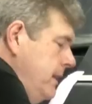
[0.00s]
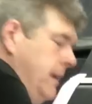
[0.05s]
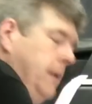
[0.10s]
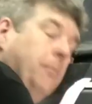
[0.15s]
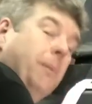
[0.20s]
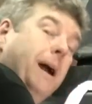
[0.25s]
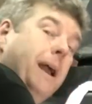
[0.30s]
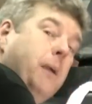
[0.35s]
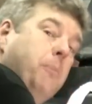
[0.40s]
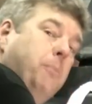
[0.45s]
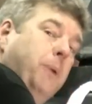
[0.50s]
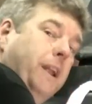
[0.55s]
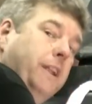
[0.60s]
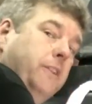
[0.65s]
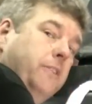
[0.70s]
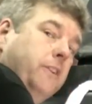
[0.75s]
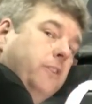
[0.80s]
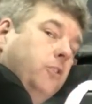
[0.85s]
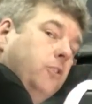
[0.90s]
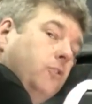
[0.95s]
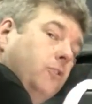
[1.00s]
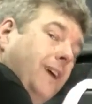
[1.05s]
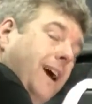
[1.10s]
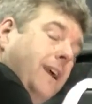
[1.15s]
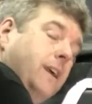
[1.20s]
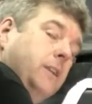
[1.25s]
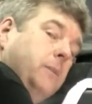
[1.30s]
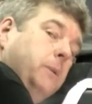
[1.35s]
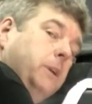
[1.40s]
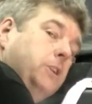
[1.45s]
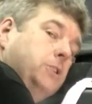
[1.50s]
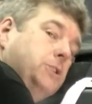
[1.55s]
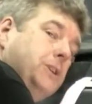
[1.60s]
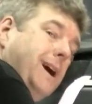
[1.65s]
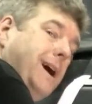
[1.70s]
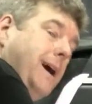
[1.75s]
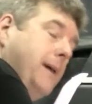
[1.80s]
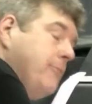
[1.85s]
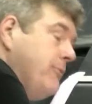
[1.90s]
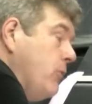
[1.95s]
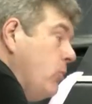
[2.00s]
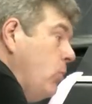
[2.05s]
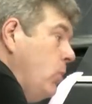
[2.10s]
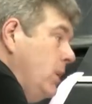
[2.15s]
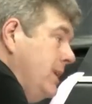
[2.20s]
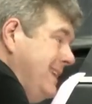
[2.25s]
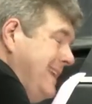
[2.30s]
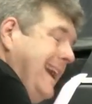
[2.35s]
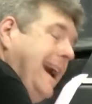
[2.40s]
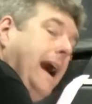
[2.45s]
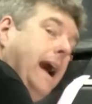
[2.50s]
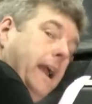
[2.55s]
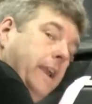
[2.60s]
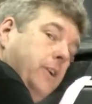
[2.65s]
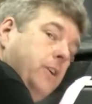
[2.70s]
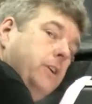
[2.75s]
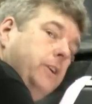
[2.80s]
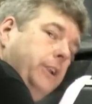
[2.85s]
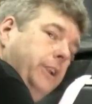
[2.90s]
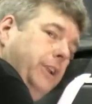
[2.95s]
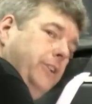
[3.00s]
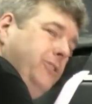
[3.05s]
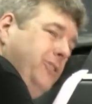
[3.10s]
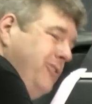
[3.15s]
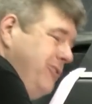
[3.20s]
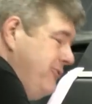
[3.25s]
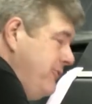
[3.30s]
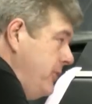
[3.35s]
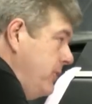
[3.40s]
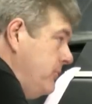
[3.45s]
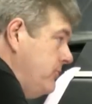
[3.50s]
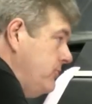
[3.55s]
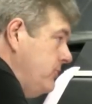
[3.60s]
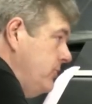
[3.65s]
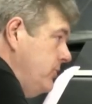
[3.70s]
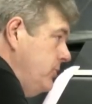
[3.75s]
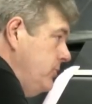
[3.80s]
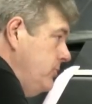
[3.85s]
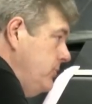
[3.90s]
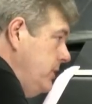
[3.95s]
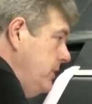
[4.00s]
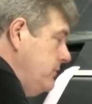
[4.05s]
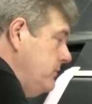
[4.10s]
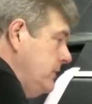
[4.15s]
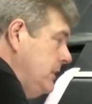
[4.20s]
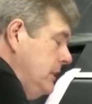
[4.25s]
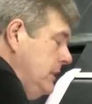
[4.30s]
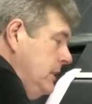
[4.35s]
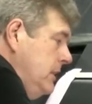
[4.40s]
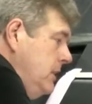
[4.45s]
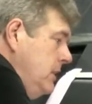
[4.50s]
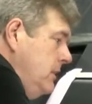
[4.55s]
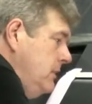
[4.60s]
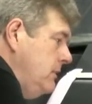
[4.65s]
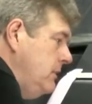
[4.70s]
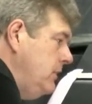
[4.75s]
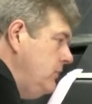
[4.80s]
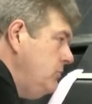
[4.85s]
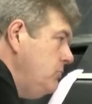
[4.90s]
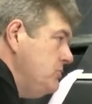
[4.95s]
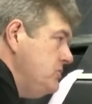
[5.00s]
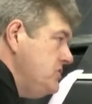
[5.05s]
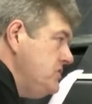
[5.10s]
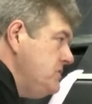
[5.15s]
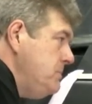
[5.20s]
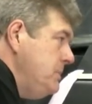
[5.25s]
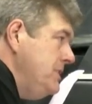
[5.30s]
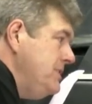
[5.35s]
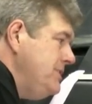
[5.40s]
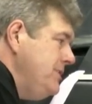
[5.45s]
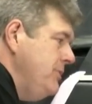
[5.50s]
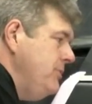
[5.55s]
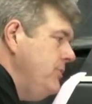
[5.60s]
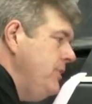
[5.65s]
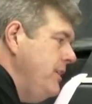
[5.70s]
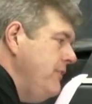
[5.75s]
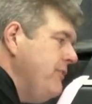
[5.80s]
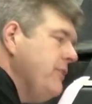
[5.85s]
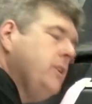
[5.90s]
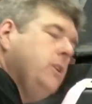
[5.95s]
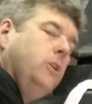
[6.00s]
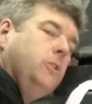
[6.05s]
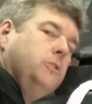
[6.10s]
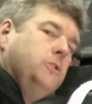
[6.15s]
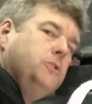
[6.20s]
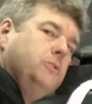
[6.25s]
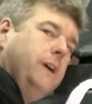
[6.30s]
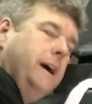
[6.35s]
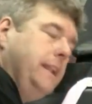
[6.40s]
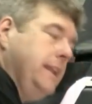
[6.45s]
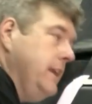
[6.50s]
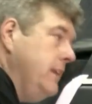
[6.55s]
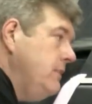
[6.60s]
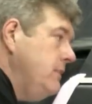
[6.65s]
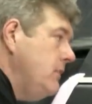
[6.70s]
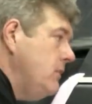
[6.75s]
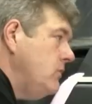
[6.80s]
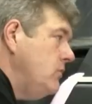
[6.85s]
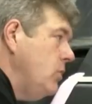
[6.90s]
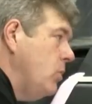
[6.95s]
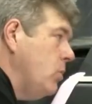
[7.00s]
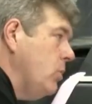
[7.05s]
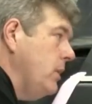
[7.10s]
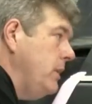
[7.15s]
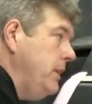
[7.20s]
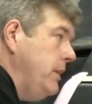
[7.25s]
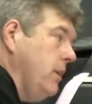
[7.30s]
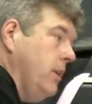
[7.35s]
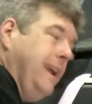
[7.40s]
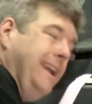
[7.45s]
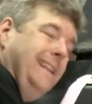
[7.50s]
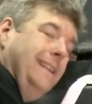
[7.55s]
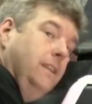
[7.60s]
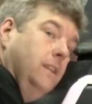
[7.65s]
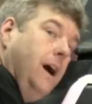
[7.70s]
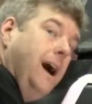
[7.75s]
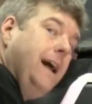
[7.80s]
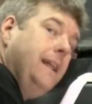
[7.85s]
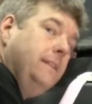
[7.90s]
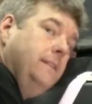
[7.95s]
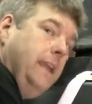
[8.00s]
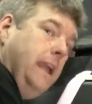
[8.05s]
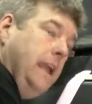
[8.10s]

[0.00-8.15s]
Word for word: In my opinion, this is not going to be a job for one guy. You're going to need two folks to do this. This would just be too difficult to try to get this door in here and not